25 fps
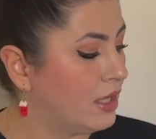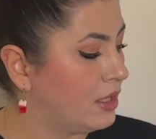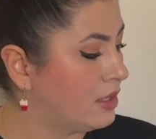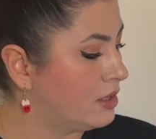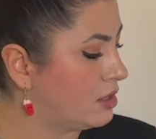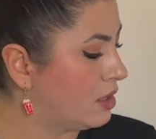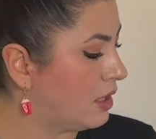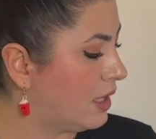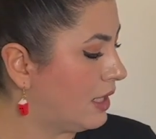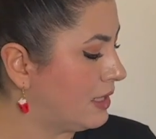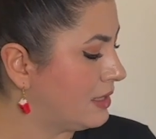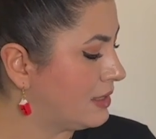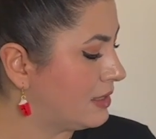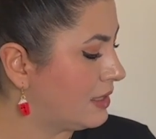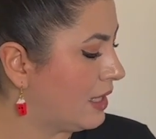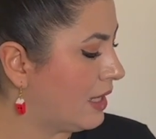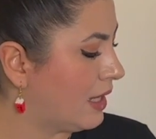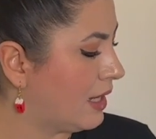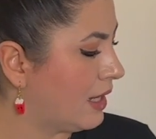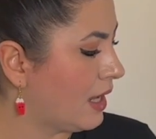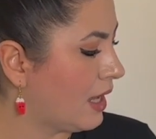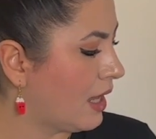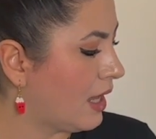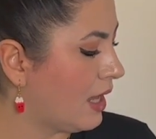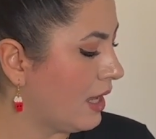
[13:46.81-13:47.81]
So I
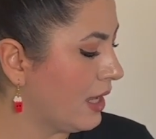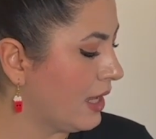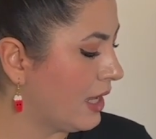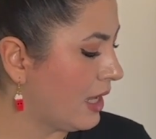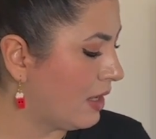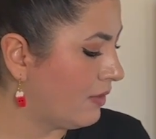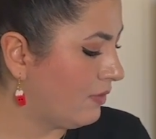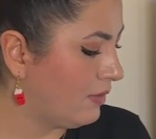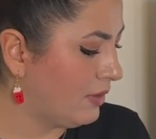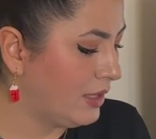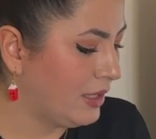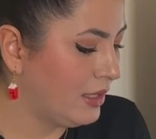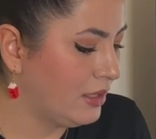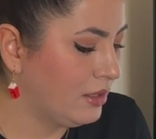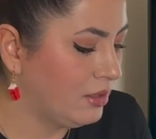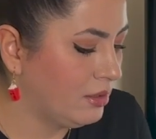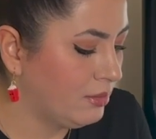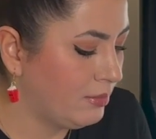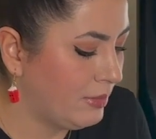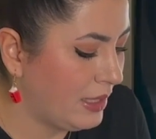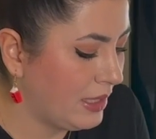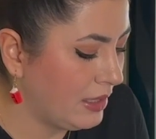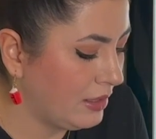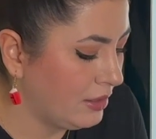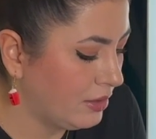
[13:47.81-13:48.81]
say, I have little
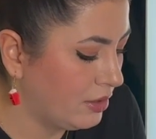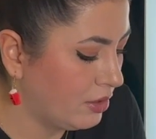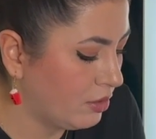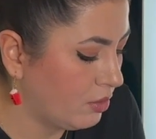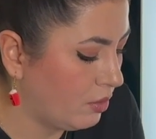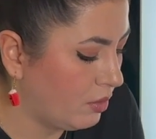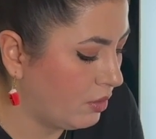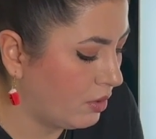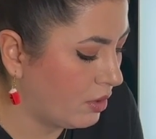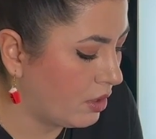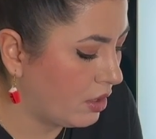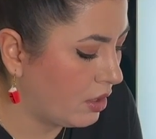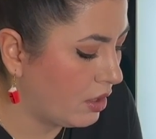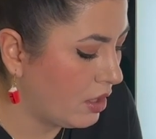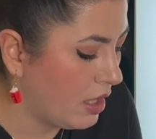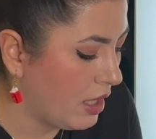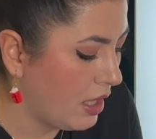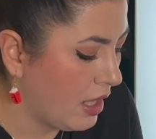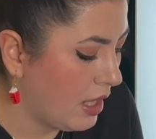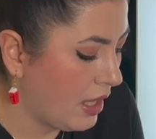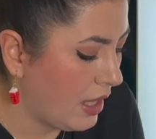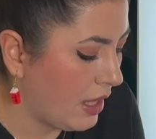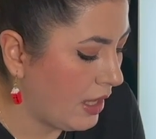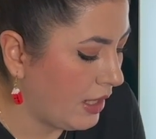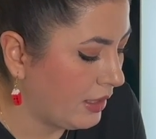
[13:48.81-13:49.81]
milk, or
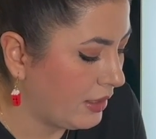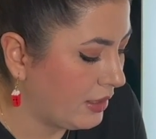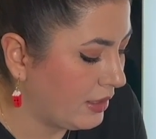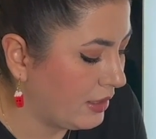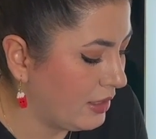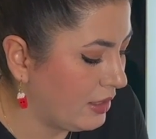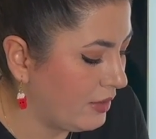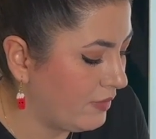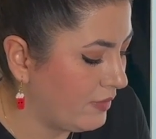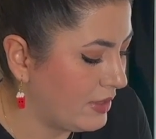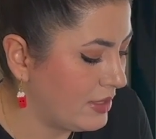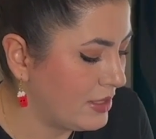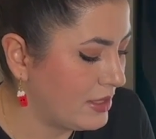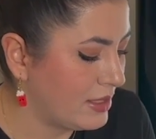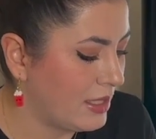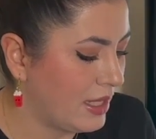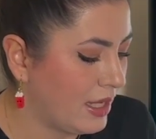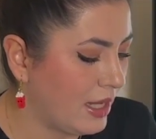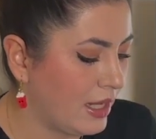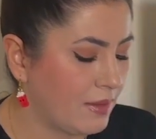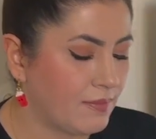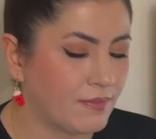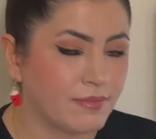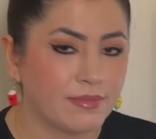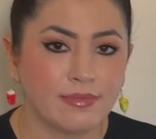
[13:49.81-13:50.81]
I could even
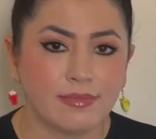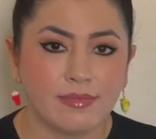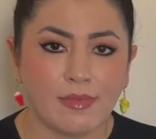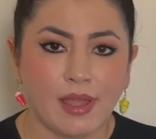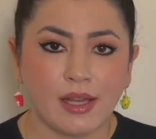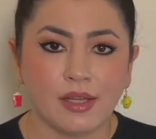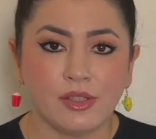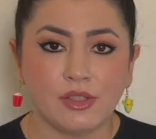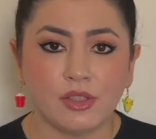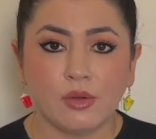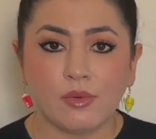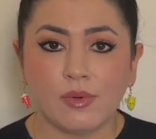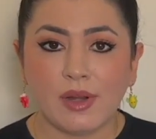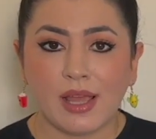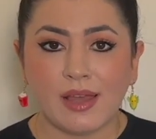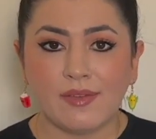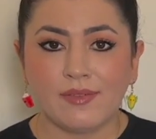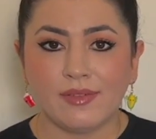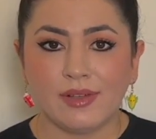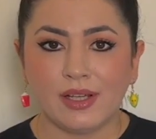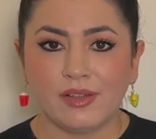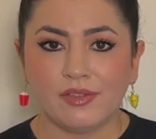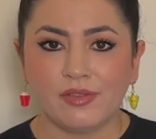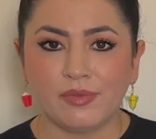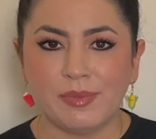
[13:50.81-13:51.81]
say, I don't have
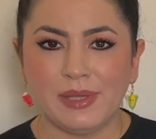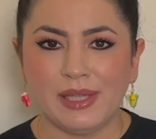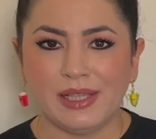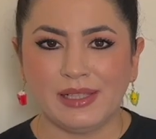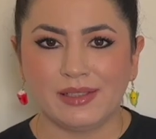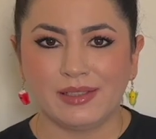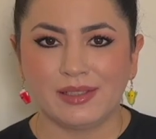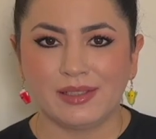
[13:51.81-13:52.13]
enough milk.